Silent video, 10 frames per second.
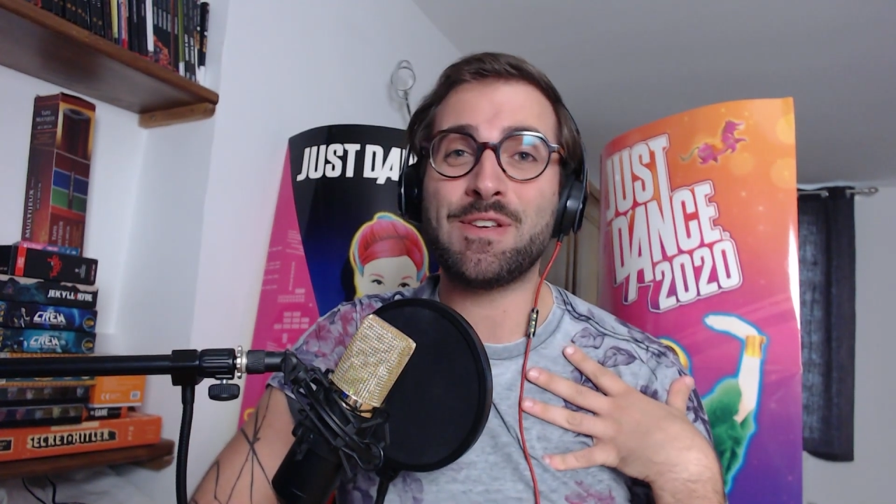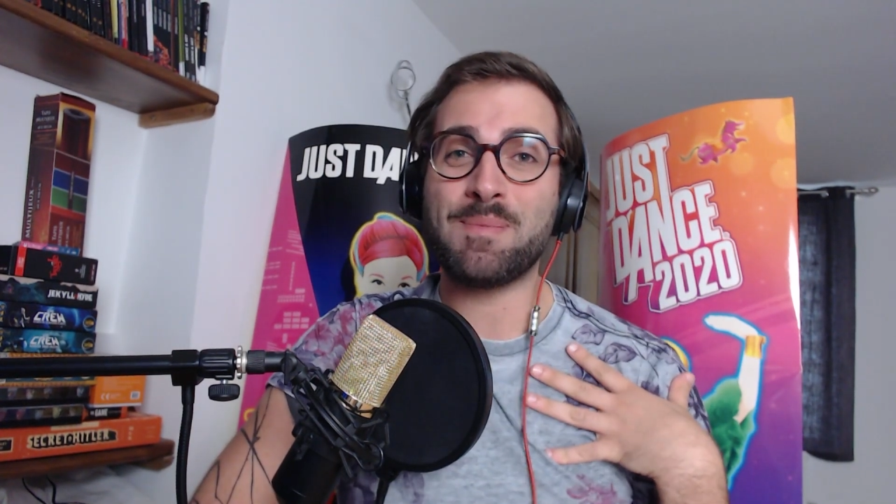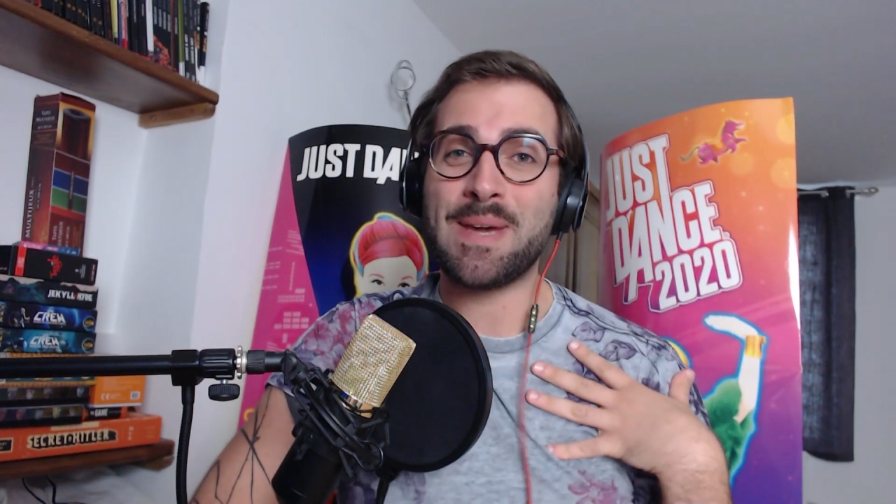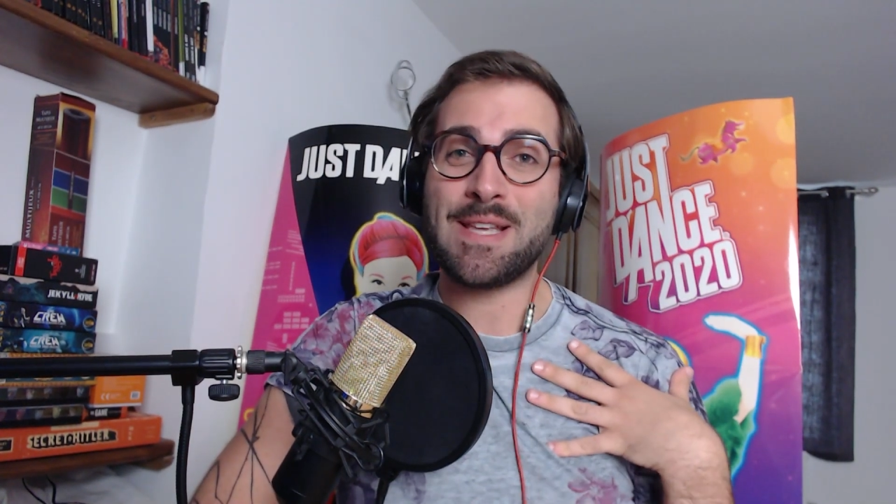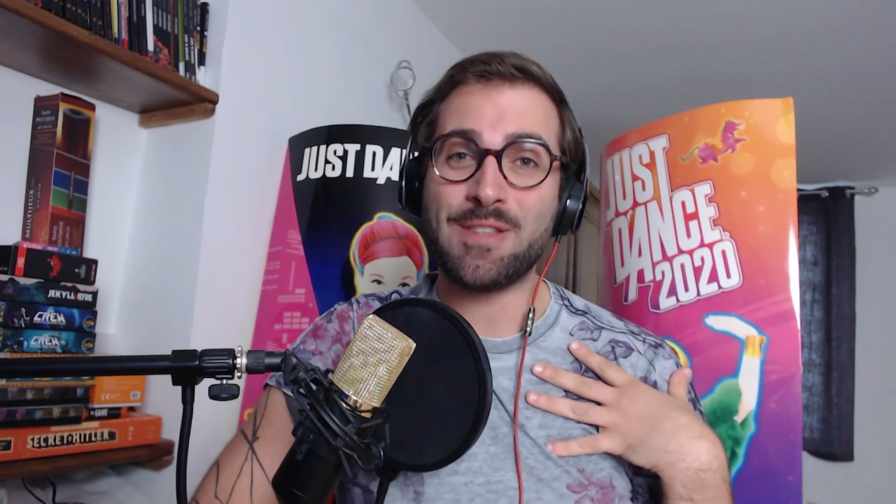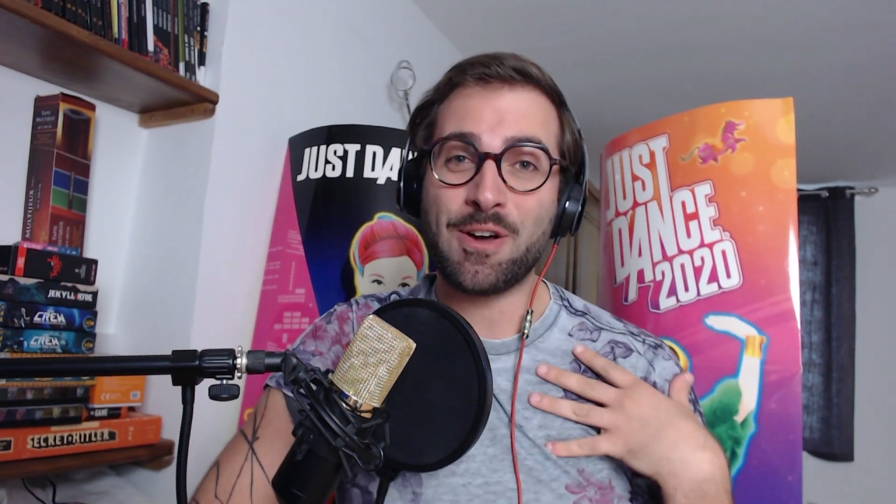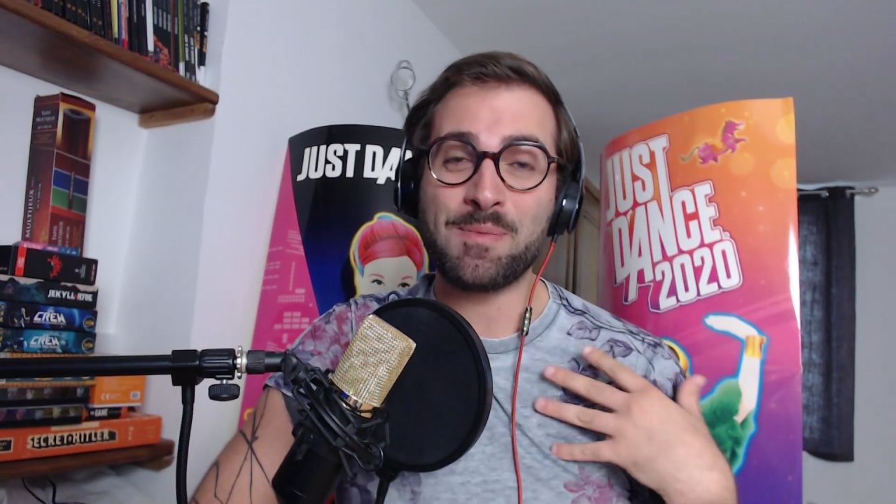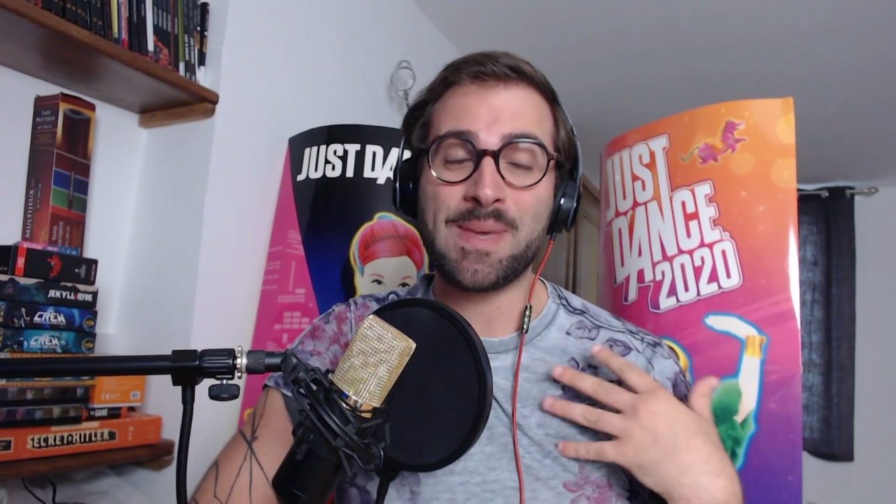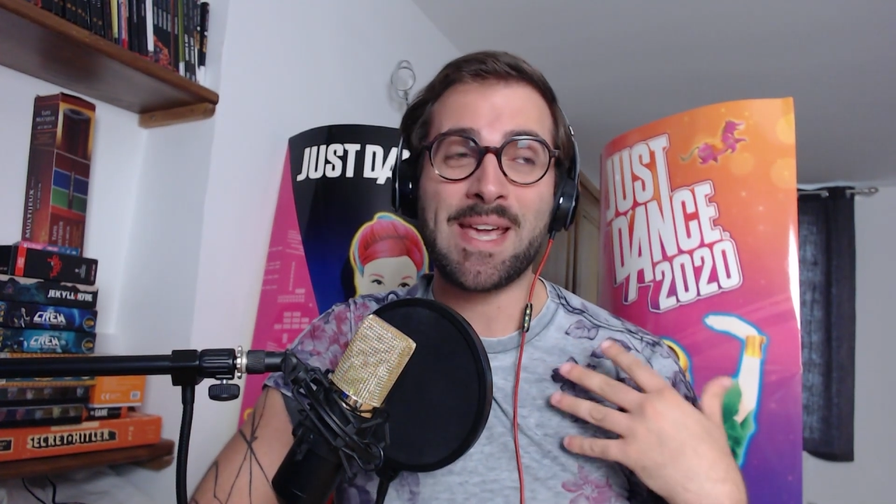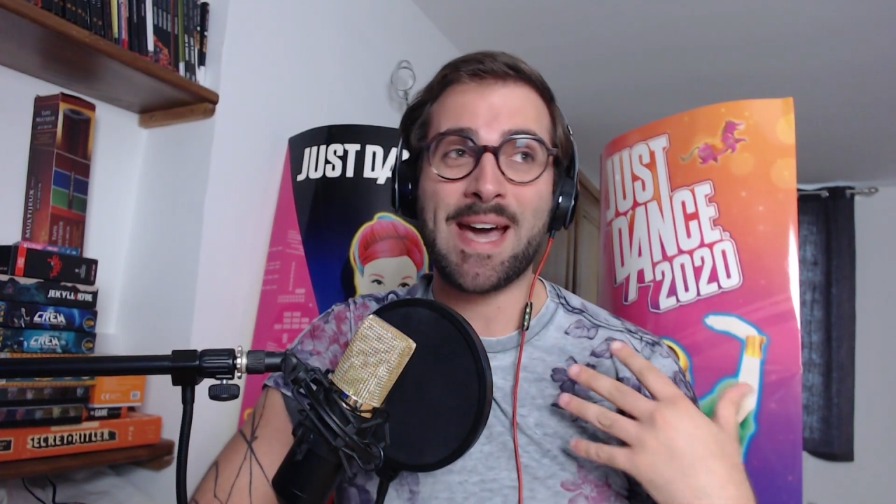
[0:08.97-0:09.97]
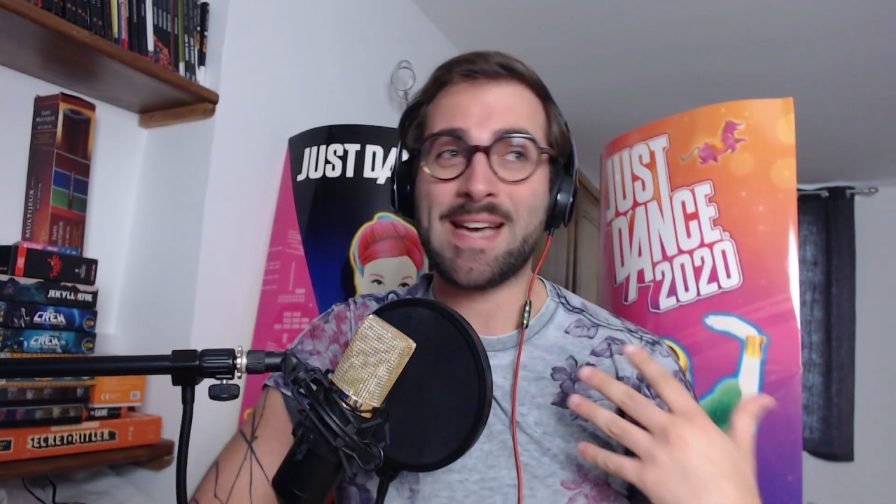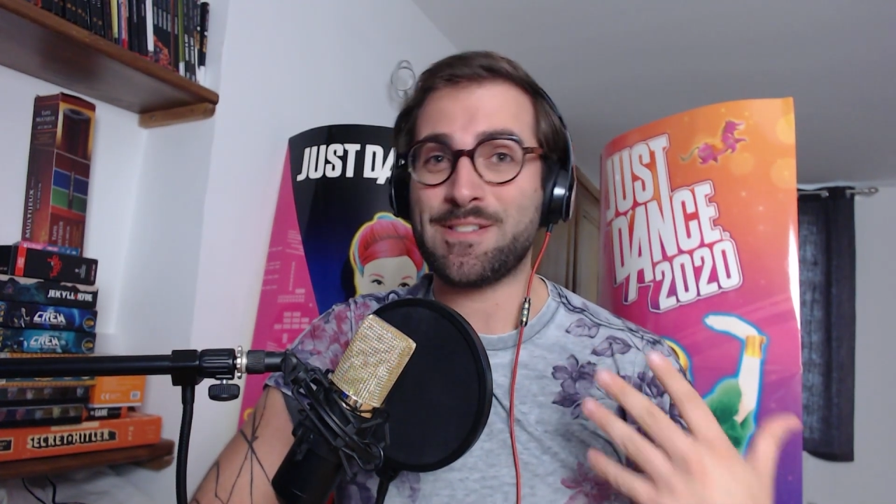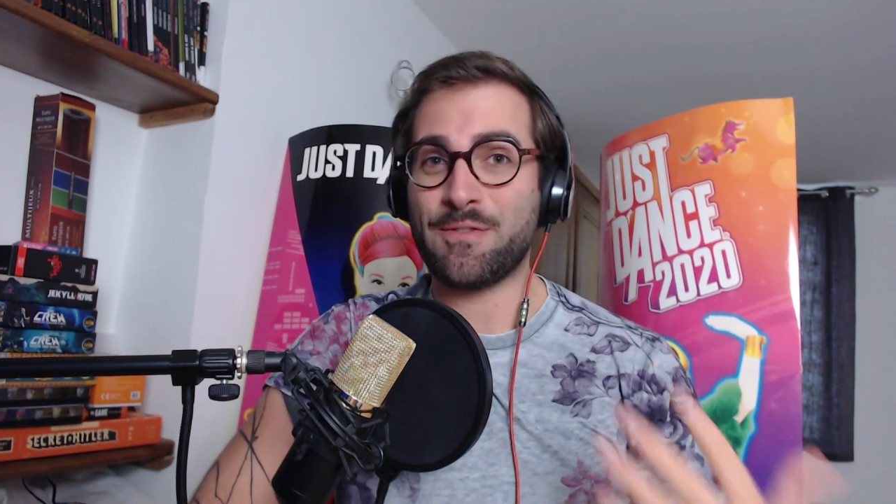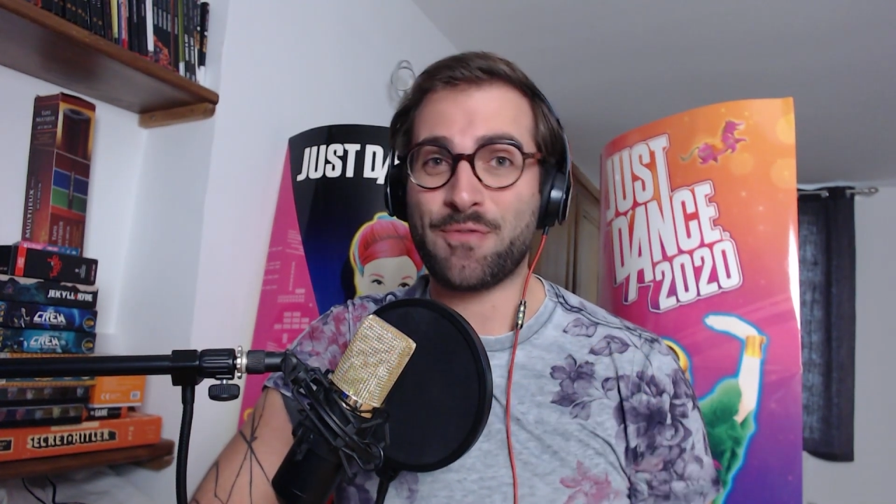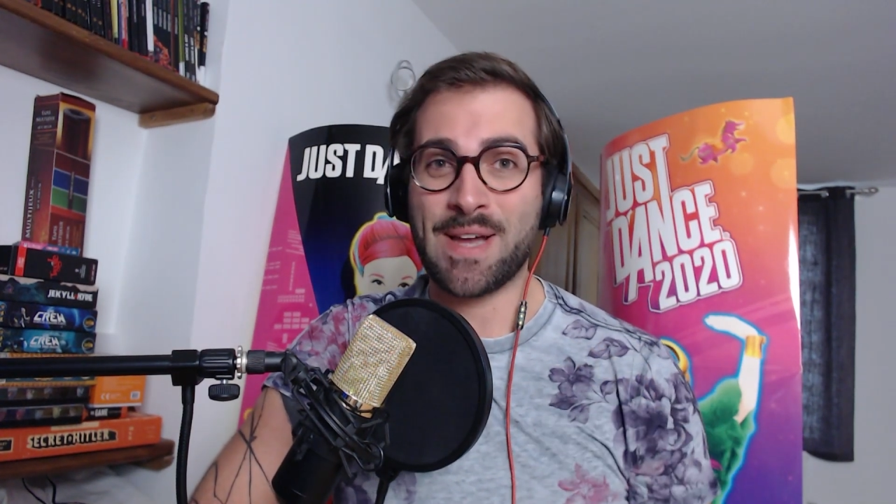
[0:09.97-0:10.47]
You may know me
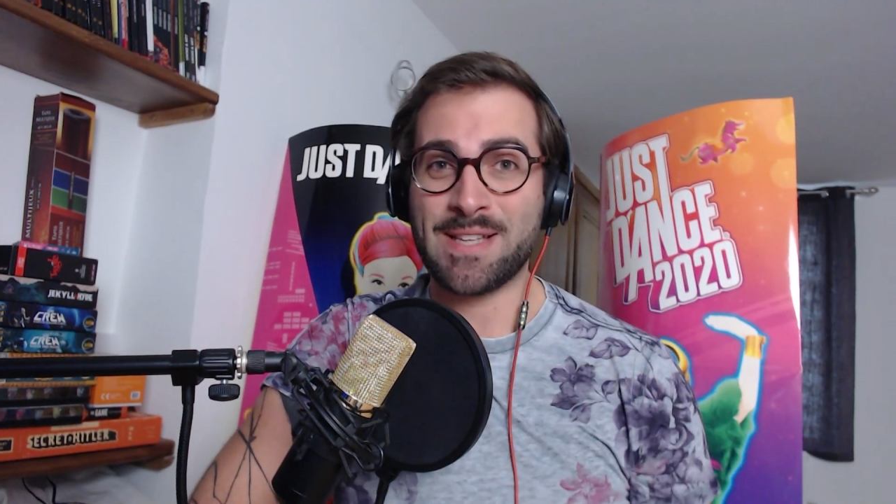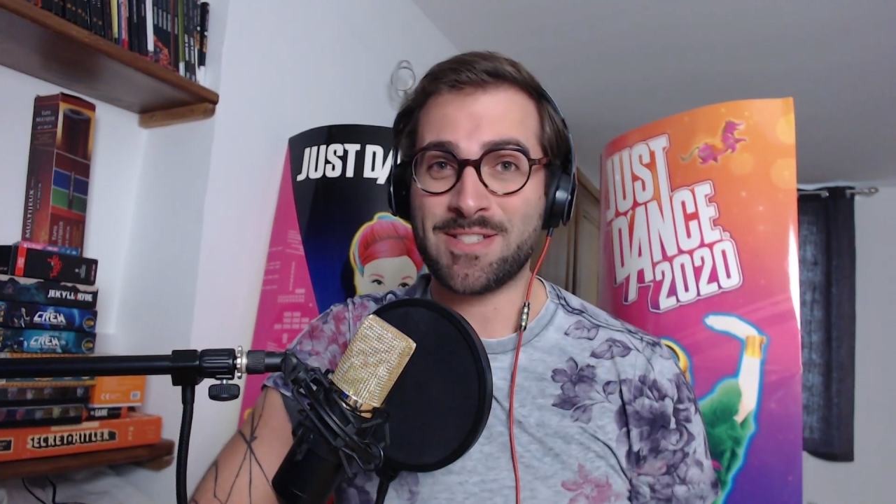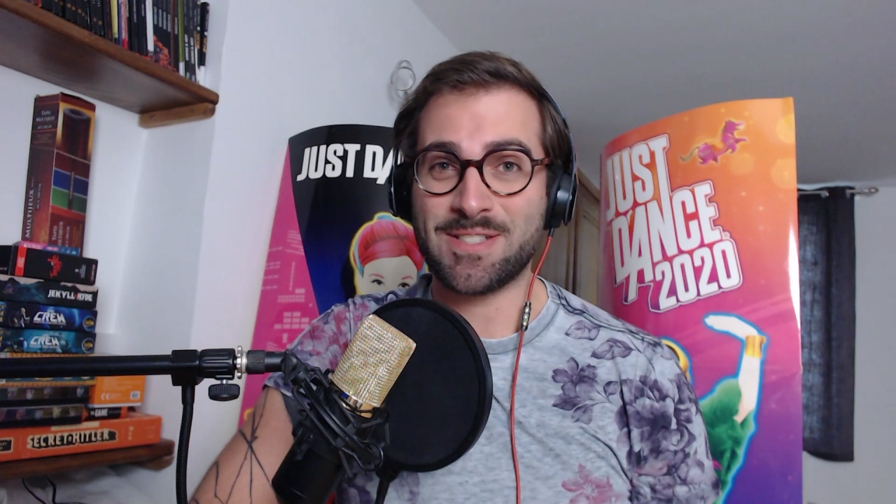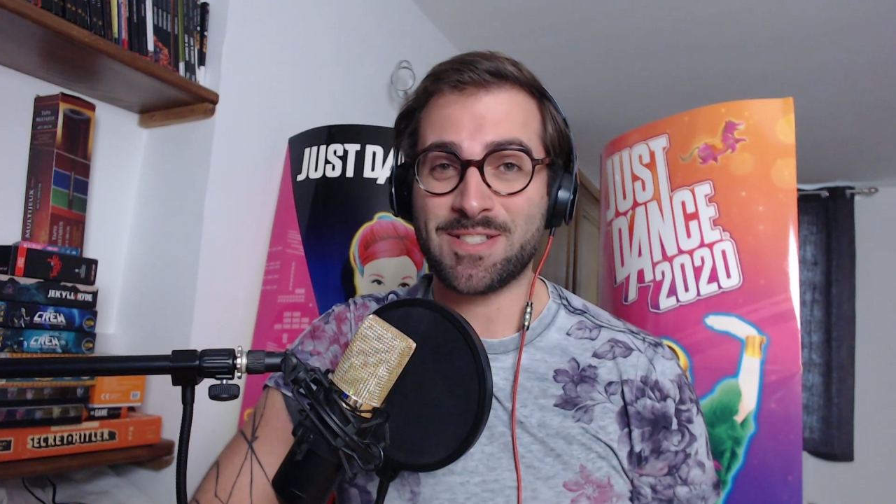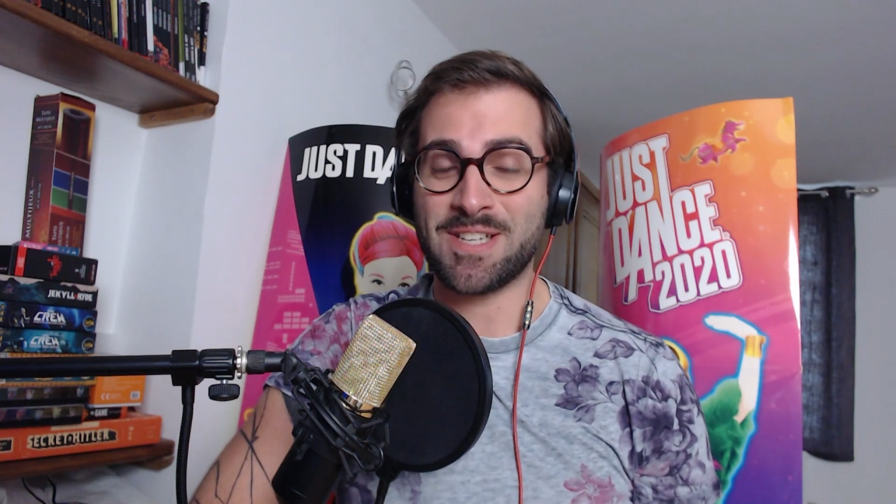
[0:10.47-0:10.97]
as a French